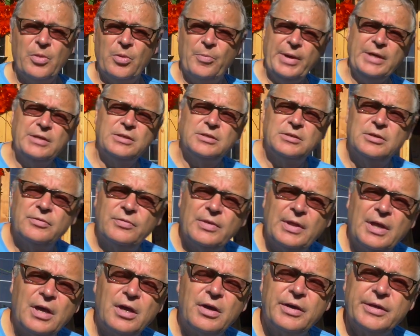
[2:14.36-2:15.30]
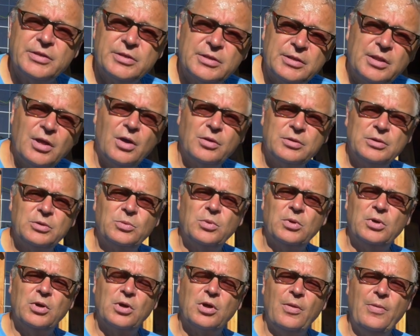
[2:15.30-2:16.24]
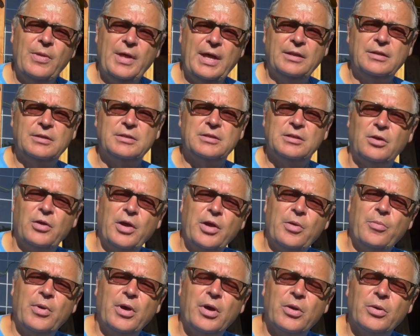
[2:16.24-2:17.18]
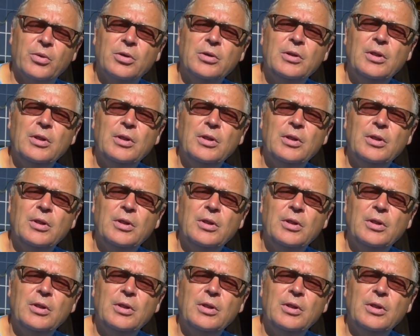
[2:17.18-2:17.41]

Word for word: the basis of that I started work on the entire bow,